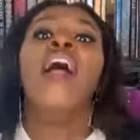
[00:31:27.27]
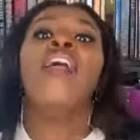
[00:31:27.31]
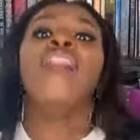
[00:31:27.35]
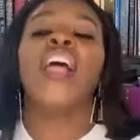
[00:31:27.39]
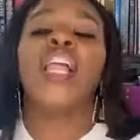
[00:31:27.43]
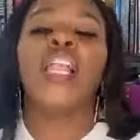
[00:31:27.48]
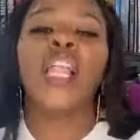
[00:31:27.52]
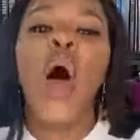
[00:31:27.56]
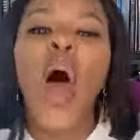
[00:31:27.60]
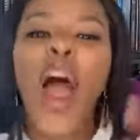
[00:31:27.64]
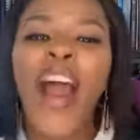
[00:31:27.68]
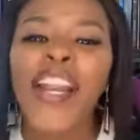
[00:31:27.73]

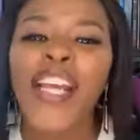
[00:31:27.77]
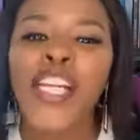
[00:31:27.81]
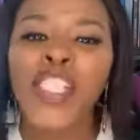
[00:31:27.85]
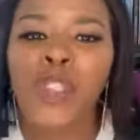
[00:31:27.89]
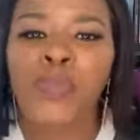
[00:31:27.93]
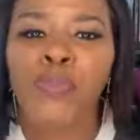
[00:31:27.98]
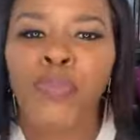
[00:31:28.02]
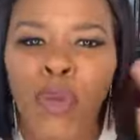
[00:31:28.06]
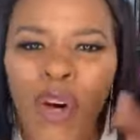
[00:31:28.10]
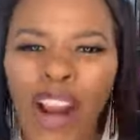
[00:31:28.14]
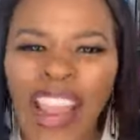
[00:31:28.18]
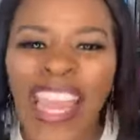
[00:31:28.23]
The Lord is
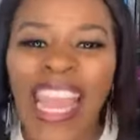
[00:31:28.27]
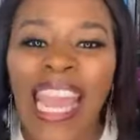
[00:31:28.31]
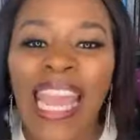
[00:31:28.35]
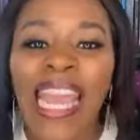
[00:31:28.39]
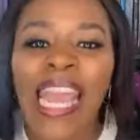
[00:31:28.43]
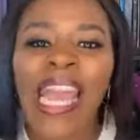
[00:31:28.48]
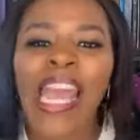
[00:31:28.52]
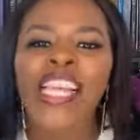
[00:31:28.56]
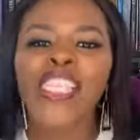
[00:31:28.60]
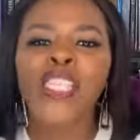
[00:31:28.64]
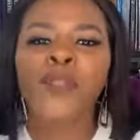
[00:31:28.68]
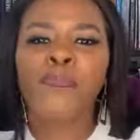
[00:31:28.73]
bringing
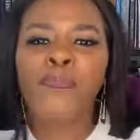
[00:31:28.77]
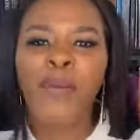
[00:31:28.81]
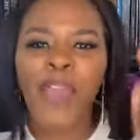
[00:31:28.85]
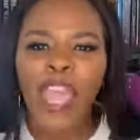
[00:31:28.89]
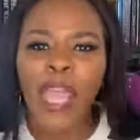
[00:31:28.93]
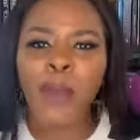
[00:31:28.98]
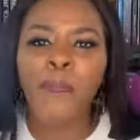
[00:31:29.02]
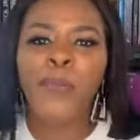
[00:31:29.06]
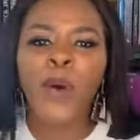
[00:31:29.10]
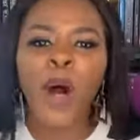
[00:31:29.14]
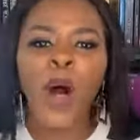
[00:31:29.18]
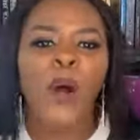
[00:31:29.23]
his
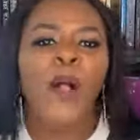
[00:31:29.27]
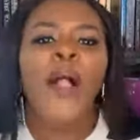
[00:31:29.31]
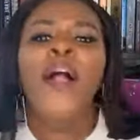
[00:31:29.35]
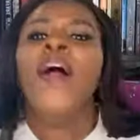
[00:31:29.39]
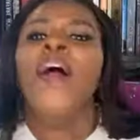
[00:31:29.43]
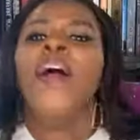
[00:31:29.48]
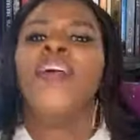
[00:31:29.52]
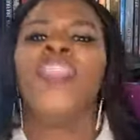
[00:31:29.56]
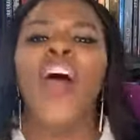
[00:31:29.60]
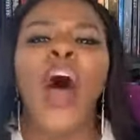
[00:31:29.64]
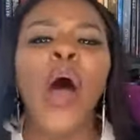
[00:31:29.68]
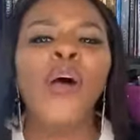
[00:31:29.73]
people,
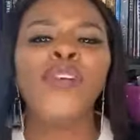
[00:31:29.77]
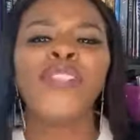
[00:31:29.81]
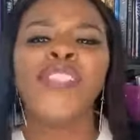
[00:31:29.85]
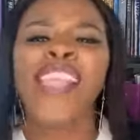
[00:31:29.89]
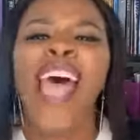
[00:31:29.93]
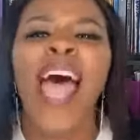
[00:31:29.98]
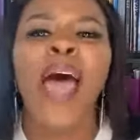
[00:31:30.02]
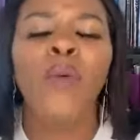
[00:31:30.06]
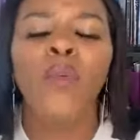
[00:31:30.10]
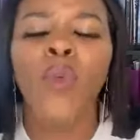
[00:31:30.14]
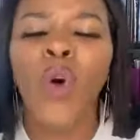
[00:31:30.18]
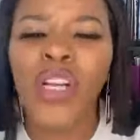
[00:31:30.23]
those
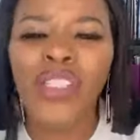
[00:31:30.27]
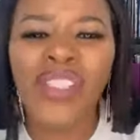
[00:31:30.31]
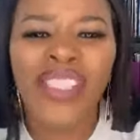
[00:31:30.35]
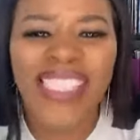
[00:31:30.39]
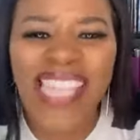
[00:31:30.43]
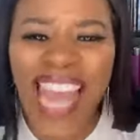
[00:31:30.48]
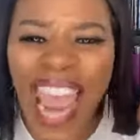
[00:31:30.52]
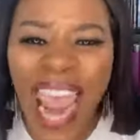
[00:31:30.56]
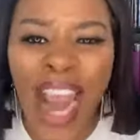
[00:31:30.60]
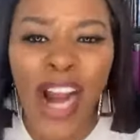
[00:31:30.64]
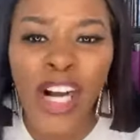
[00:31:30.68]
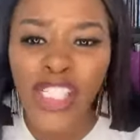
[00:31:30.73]
that will
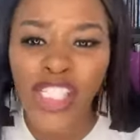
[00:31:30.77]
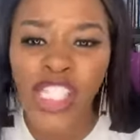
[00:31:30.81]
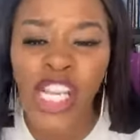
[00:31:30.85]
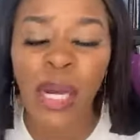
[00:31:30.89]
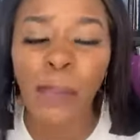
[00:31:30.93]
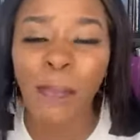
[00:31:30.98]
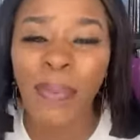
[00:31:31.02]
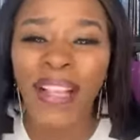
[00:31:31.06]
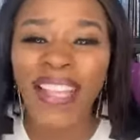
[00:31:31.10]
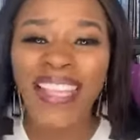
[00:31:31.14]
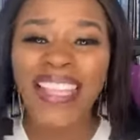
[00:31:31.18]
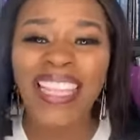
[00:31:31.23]
dare to
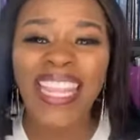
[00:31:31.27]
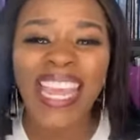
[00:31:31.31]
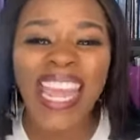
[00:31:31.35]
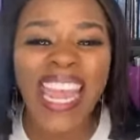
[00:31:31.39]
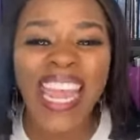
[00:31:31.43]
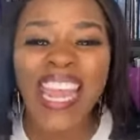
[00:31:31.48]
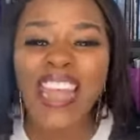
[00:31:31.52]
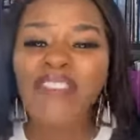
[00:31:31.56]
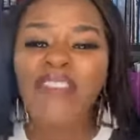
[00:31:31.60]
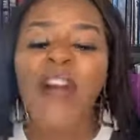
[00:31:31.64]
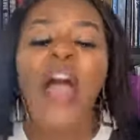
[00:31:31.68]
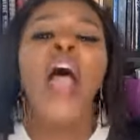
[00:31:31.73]

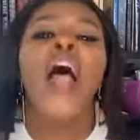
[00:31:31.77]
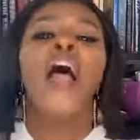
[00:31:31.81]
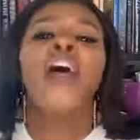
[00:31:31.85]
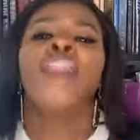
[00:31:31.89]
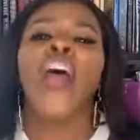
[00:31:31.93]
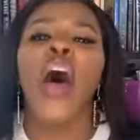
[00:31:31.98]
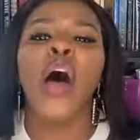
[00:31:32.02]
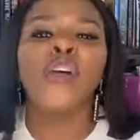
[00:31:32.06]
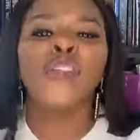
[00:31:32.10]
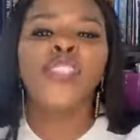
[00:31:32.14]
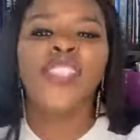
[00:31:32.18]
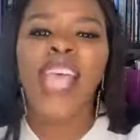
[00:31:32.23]
believe,
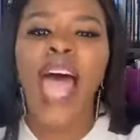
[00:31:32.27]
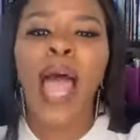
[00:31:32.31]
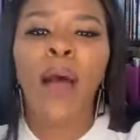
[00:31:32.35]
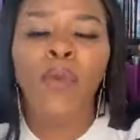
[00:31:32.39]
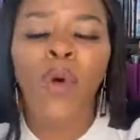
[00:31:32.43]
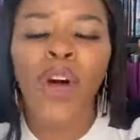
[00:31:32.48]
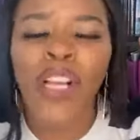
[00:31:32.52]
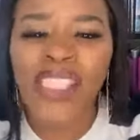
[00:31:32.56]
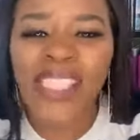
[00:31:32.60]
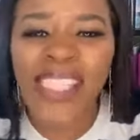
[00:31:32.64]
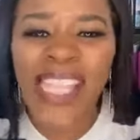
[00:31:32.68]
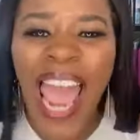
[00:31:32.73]
those that
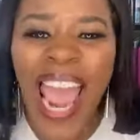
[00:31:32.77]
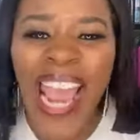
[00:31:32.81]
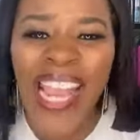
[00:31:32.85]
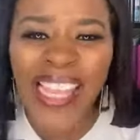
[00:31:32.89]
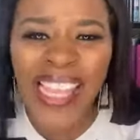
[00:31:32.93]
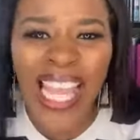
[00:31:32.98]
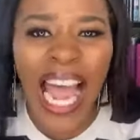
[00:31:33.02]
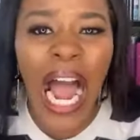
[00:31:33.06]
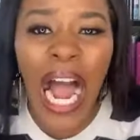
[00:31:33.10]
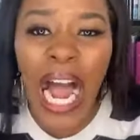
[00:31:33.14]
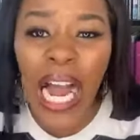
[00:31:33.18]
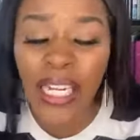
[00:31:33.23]
will take
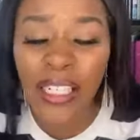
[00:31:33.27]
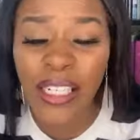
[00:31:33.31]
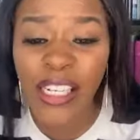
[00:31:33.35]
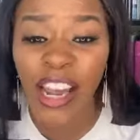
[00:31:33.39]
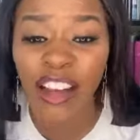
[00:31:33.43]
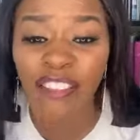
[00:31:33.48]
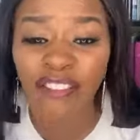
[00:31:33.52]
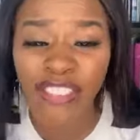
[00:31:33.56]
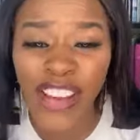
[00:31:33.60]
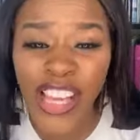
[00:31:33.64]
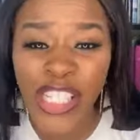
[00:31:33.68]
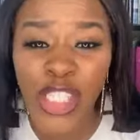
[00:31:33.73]
the
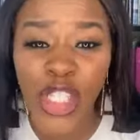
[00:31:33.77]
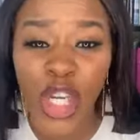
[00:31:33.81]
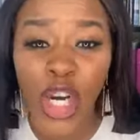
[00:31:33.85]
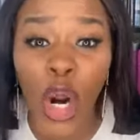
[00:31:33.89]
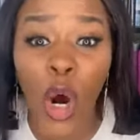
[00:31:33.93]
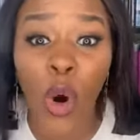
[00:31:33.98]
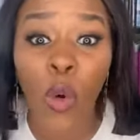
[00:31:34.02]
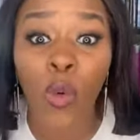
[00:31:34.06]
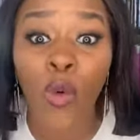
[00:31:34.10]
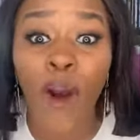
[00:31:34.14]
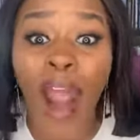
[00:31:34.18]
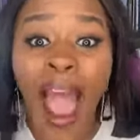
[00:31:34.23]

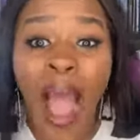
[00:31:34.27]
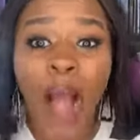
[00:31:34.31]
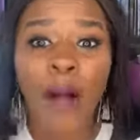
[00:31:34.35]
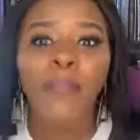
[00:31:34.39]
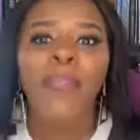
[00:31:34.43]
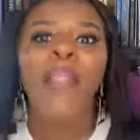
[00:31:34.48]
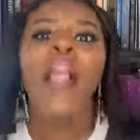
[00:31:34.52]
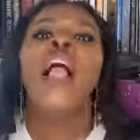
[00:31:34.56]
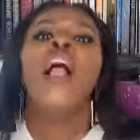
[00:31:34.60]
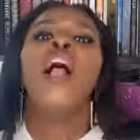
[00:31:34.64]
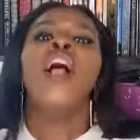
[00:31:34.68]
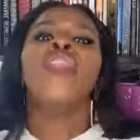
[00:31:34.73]
unconventional route,
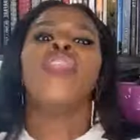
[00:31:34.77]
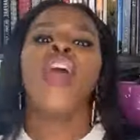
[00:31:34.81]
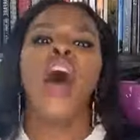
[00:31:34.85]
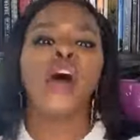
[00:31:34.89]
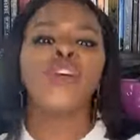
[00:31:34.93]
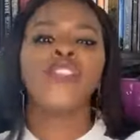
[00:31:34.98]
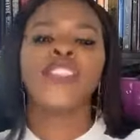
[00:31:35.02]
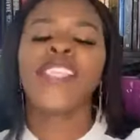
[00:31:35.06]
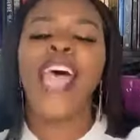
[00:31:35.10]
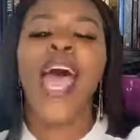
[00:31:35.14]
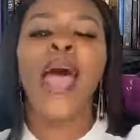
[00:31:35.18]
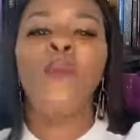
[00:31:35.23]

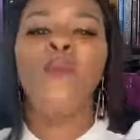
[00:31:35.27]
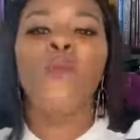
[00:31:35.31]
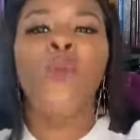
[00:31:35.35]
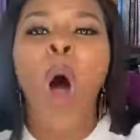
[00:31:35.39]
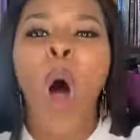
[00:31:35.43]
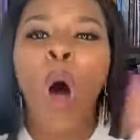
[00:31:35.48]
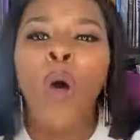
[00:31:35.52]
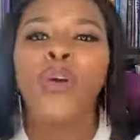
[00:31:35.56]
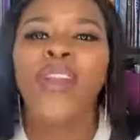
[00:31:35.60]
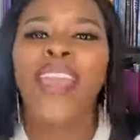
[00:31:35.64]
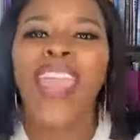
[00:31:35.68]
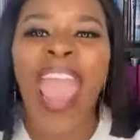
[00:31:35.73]
those that
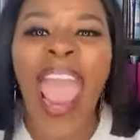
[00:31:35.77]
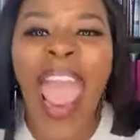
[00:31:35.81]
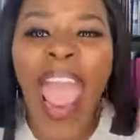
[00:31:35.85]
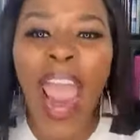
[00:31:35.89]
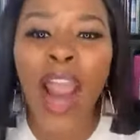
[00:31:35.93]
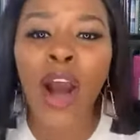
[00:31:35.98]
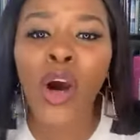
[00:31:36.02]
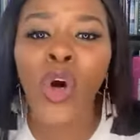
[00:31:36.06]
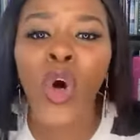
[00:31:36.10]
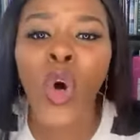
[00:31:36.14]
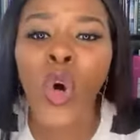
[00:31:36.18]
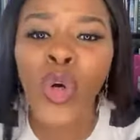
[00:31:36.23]
won't
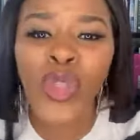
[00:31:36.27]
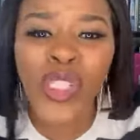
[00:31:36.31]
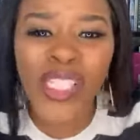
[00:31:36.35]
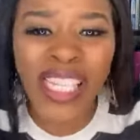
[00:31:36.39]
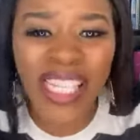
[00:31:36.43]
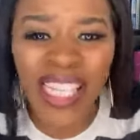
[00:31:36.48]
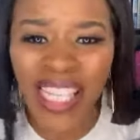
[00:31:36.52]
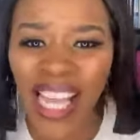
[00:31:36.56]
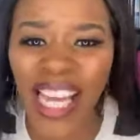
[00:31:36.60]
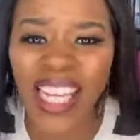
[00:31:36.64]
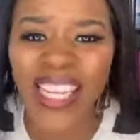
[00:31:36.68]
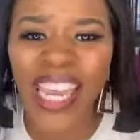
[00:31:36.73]
care who's
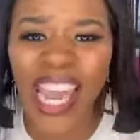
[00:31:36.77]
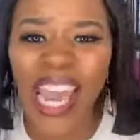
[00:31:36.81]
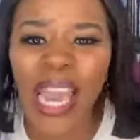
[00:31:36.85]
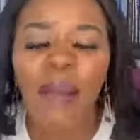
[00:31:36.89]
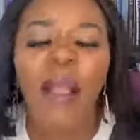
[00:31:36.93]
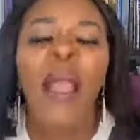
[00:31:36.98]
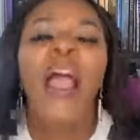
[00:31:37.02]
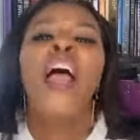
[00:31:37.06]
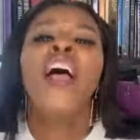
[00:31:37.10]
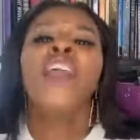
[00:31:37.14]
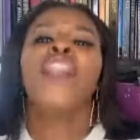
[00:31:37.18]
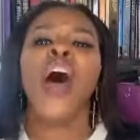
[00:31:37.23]
looking,
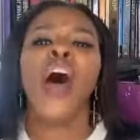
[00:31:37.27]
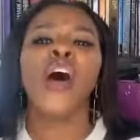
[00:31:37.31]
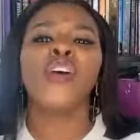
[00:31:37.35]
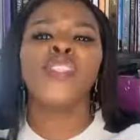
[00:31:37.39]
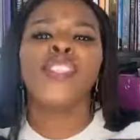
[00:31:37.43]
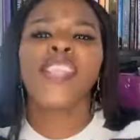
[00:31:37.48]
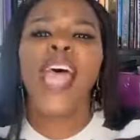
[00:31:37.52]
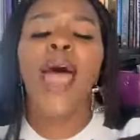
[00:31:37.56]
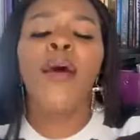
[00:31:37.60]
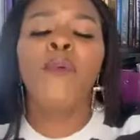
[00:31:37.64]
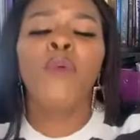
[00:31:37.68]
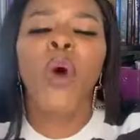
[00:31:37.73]
those
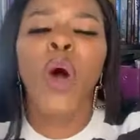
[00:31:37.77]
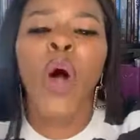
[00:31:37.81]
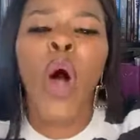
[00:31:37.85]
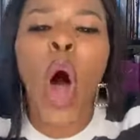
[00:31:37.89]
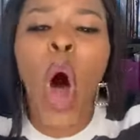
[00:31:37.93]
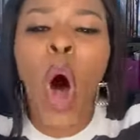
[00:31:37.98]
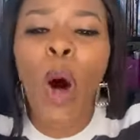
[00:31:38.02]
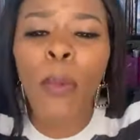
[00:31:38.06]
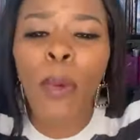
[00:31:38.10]
that will